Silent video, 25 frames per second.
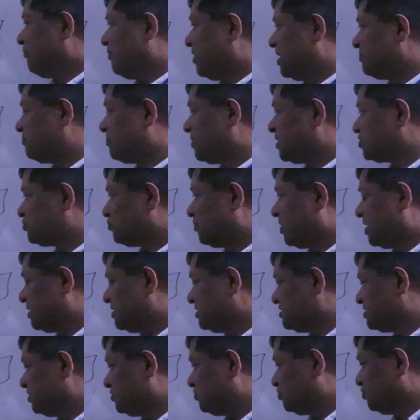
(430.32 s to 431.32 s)
1 plus
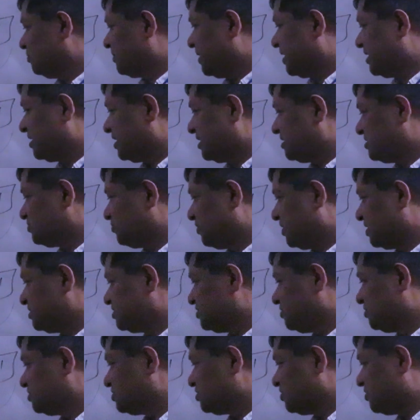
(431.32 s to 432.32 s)
1 is 2, binary is
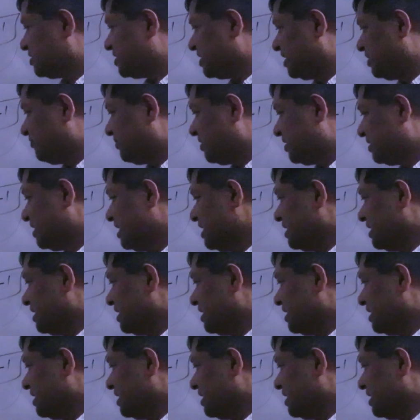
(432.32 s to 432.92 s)
1, 0, 0 carry 1.